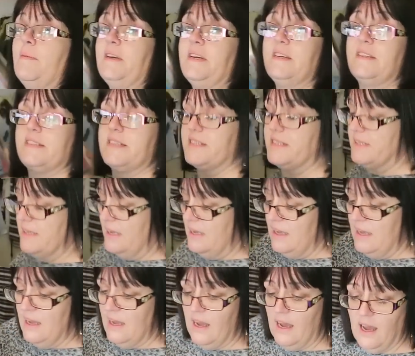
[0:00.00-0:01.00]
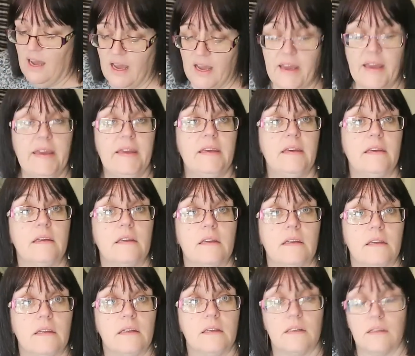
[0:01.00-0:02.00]
beads, I
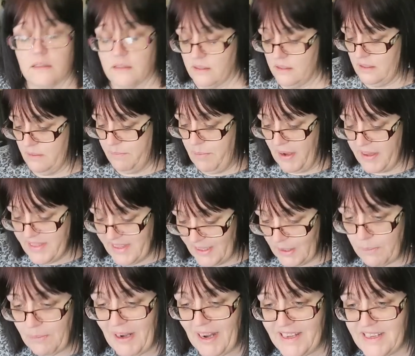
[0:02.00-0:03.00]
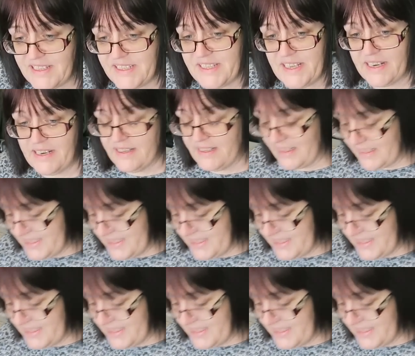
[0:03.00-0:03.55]
buy the little plates and